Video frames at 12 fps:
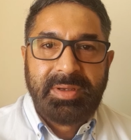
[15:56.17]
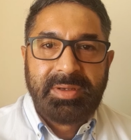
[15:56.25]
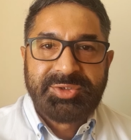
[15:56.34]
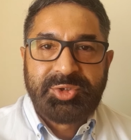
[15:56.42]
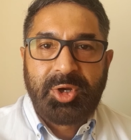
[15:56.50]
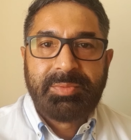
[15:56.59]
uh,
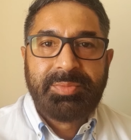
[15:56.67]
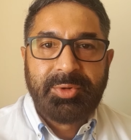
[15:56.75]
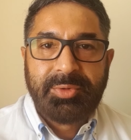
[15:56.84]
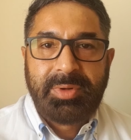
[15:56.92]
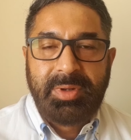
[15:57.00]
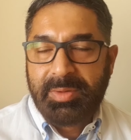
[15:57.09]
a stock
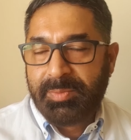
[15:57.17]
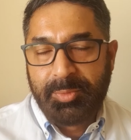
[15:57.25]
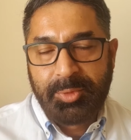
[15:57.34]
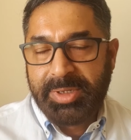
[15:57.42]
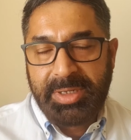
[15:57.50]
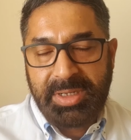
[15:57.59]
broke,
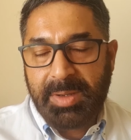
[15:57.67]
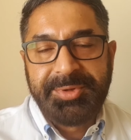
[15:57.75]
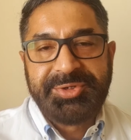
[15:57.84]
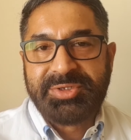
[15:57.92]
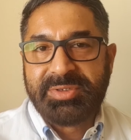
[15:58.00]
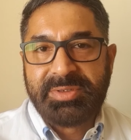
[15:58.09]
booking
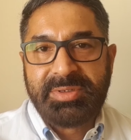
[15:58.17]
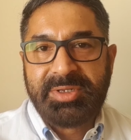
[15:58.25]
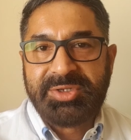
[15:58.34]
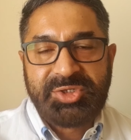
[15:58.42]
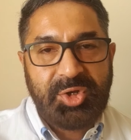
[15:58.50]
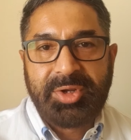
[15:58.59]
commission,
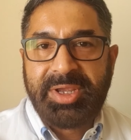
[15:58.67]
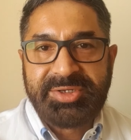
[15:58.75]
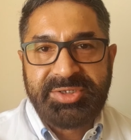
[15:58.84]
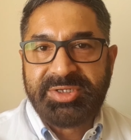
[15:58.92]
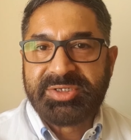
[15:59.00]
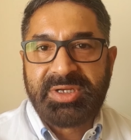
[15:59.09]
and stock
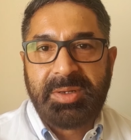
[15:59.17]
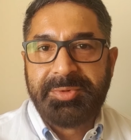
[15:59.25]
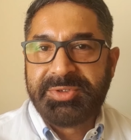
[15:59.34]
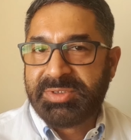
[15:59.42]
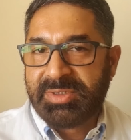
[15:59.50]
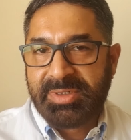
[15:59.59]
exchange
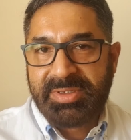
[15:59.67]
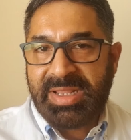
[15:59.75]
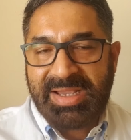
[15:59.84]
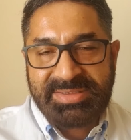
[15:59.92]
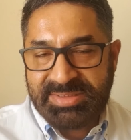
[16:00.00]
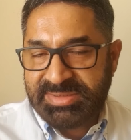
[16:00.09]
commission, and
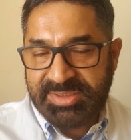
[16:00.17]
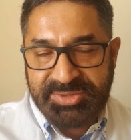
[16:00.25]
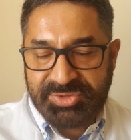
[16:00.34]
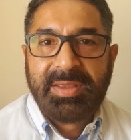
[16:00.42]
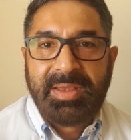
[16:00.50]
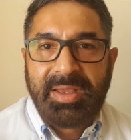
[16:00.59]
taxes and
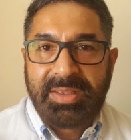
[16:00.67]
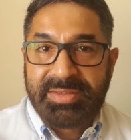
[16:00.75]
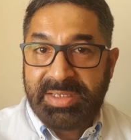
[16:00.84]
so on. And